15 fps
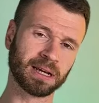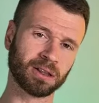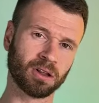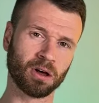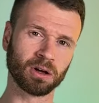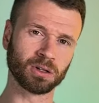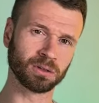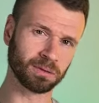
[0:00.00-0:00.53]

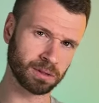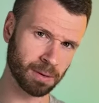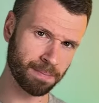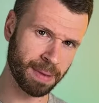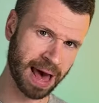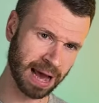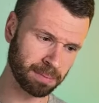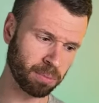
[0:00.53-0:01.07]
along the
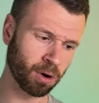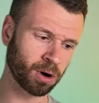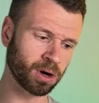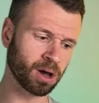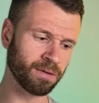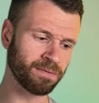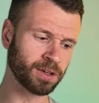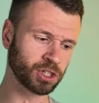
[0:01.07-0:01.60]
back part
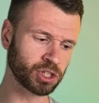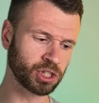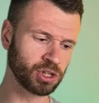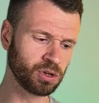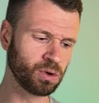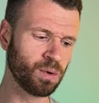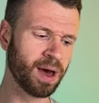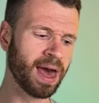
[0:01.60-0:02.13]
of the
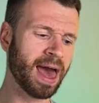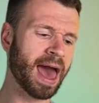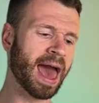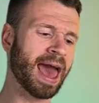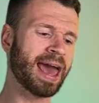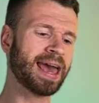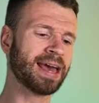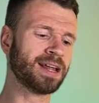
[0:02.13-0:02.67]
shoe,
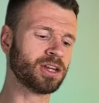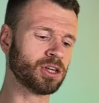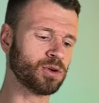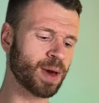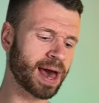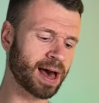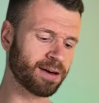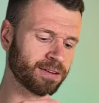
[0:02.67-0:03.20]
and
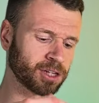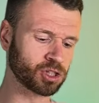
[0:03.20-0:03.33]
you have a